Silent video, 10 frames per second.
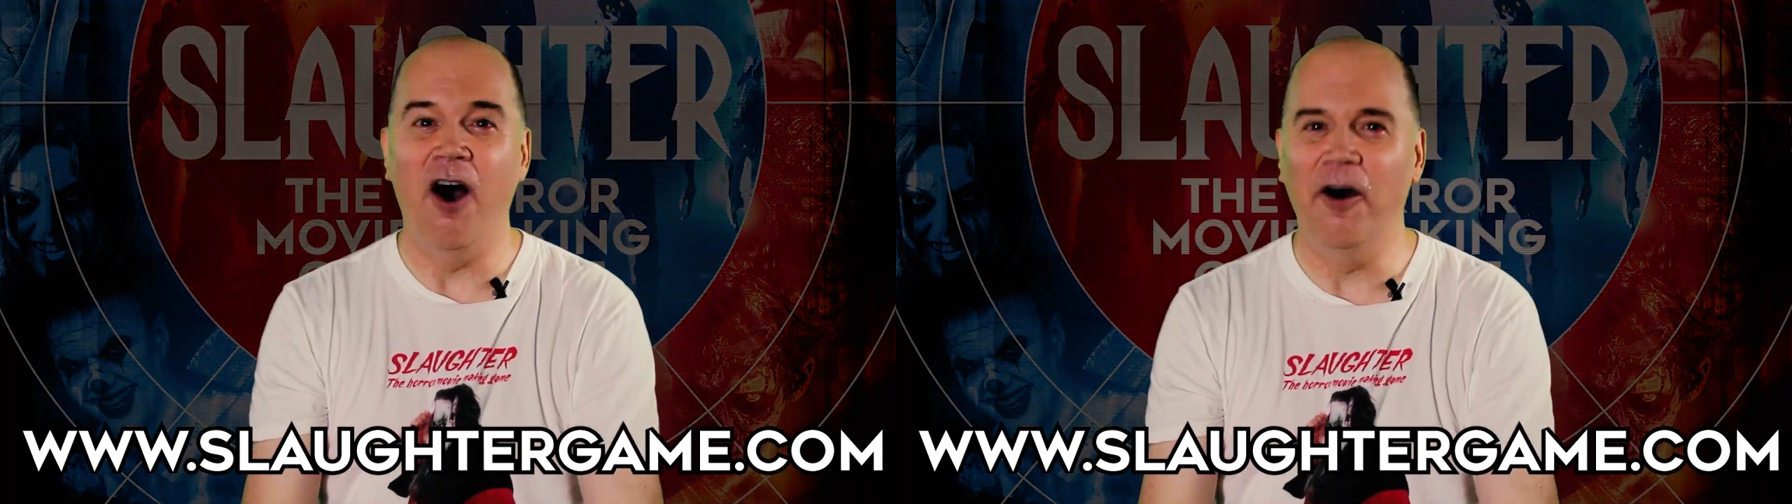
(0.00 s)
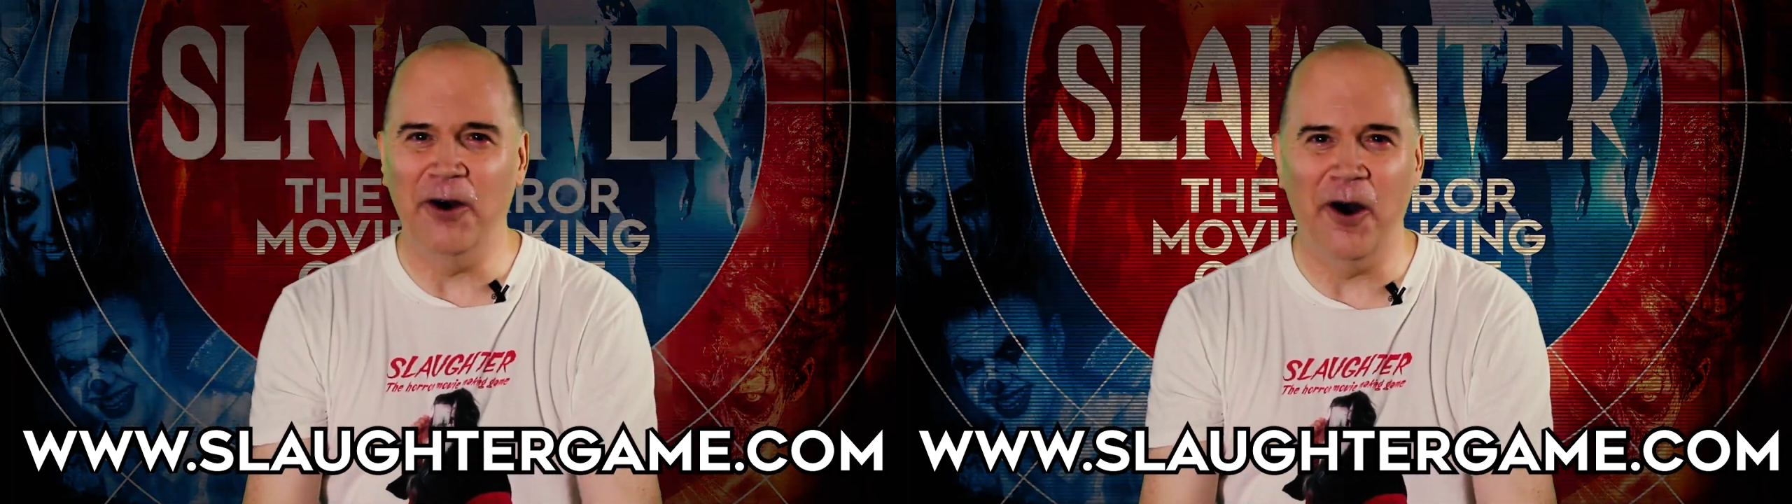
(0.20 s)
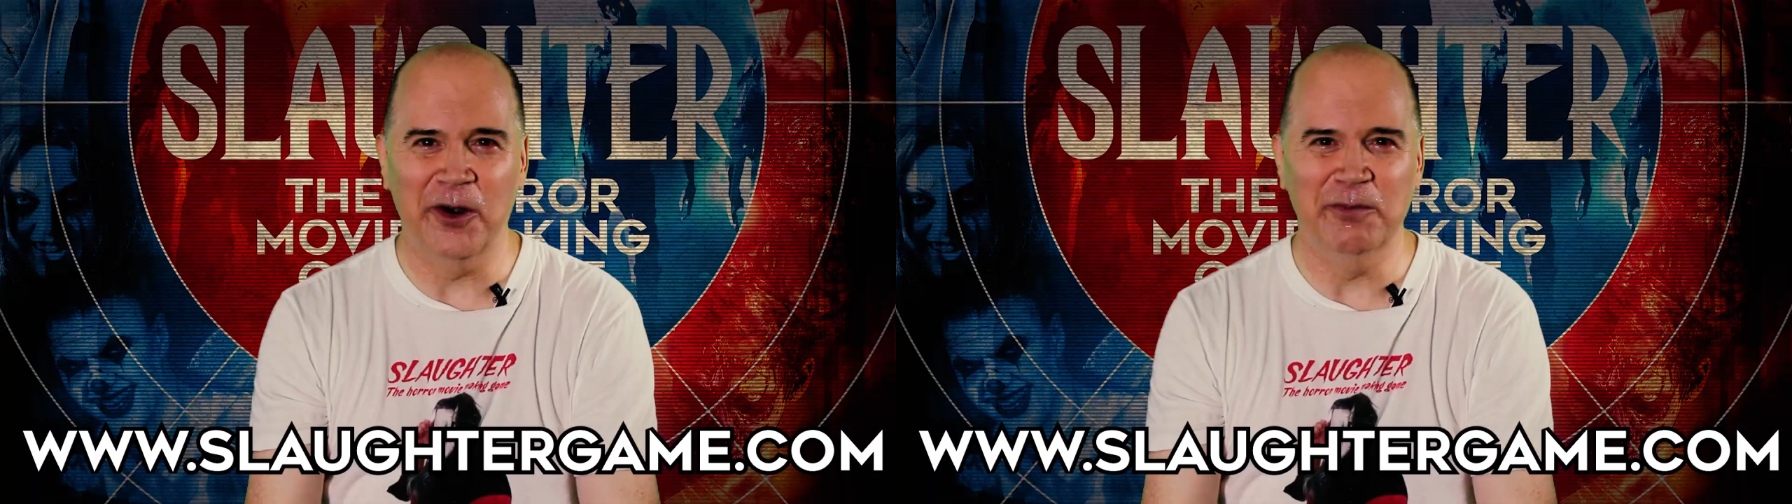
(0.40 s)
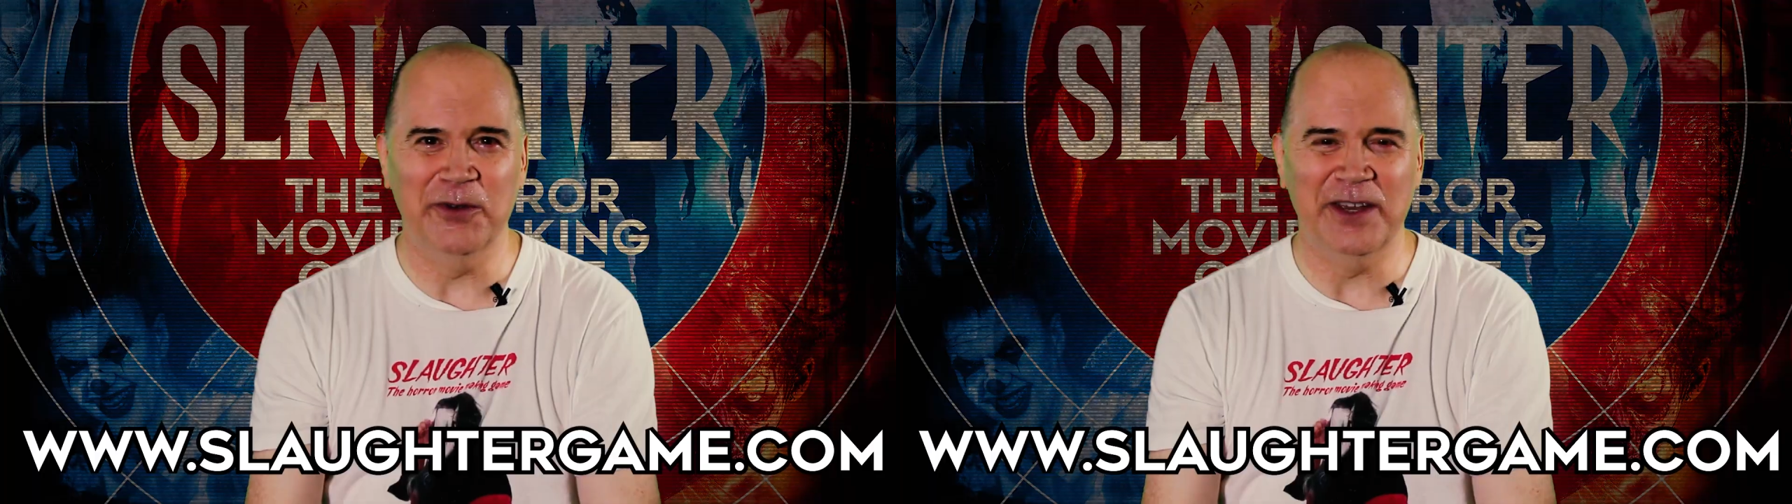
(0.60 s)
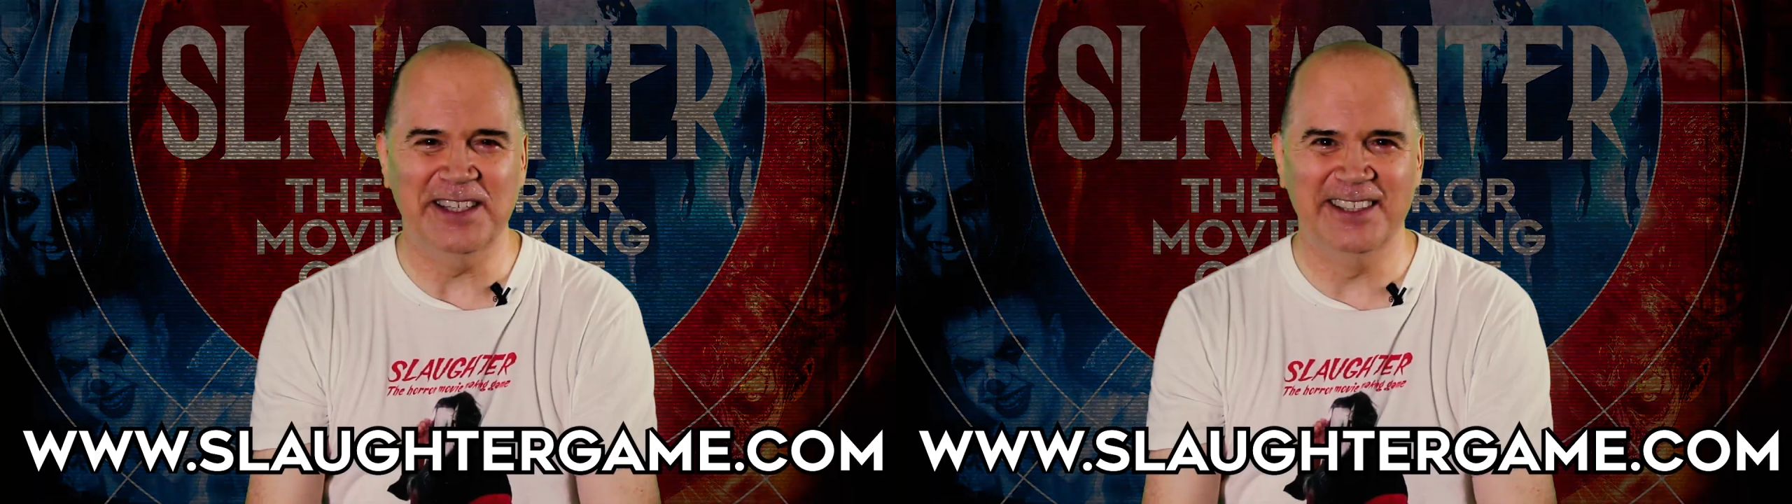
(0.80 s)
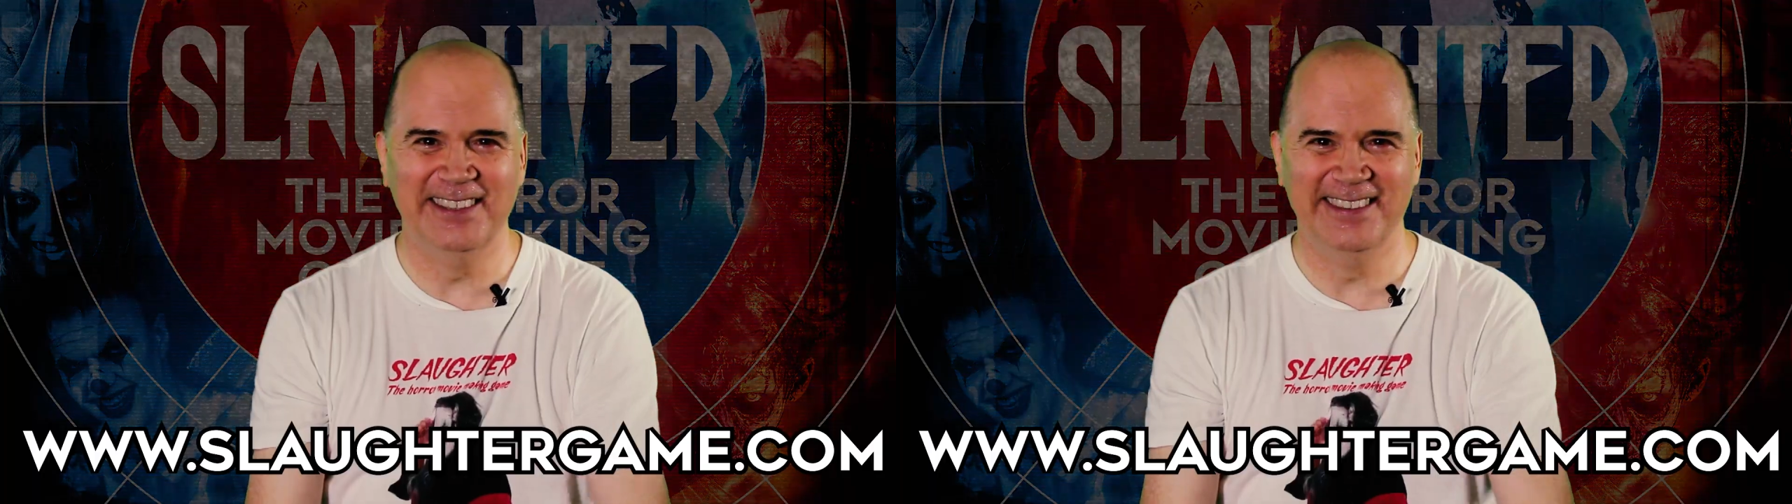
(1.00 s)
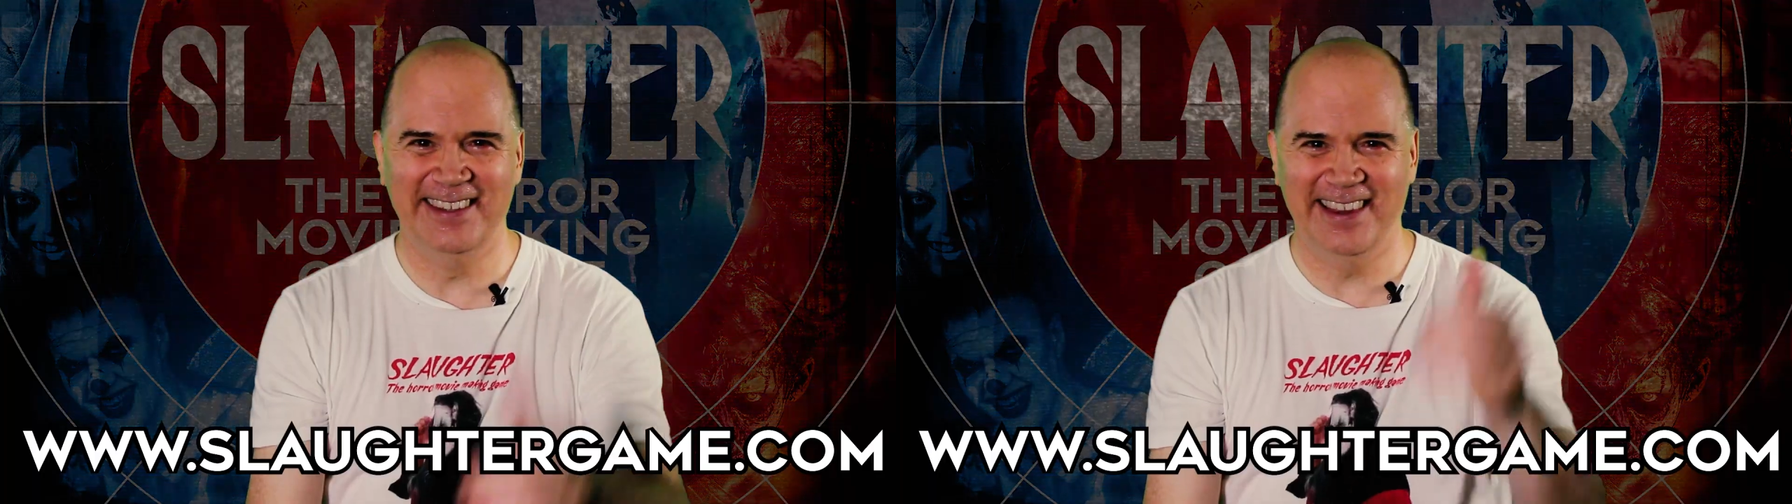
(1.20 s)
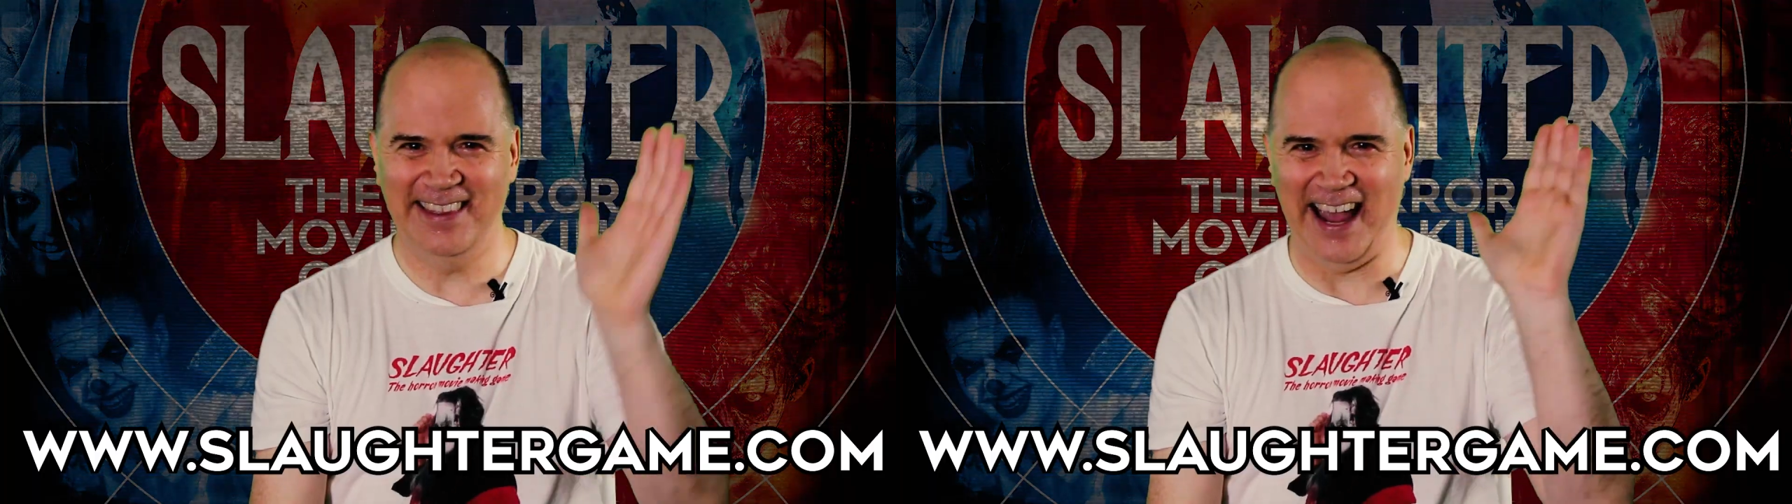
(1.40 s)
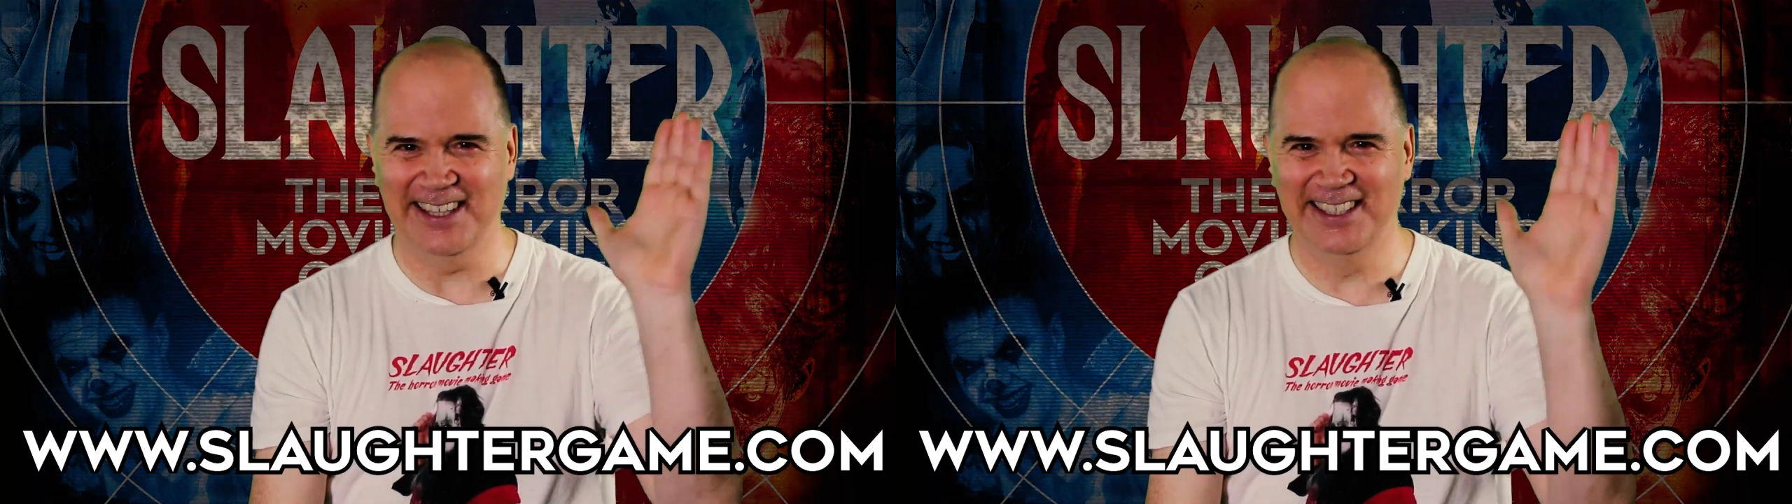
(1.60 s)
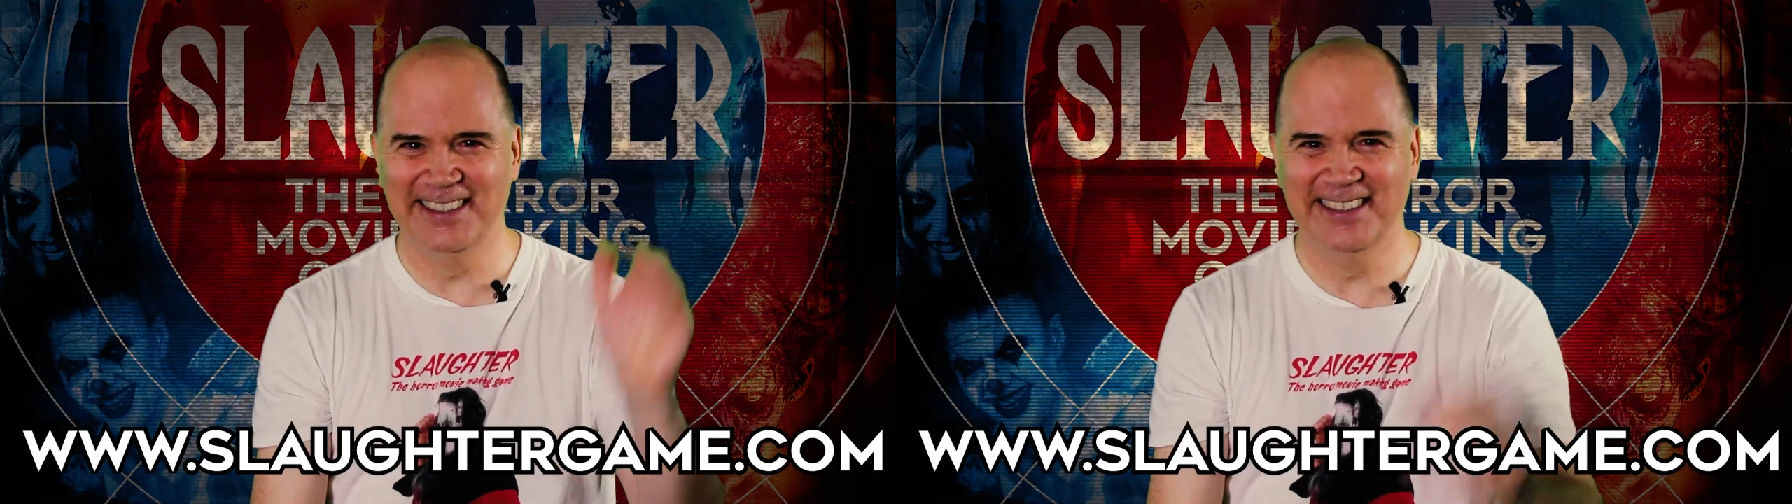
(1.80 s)
of horror movies.
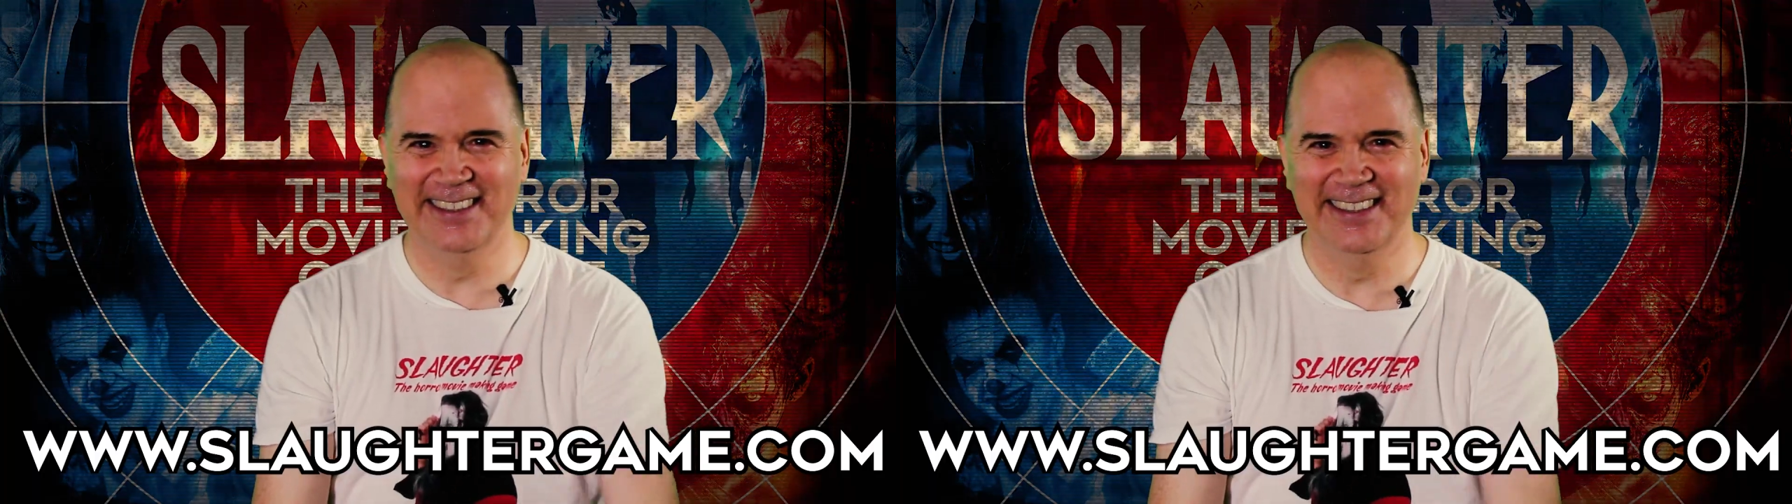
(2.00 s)
Thanks.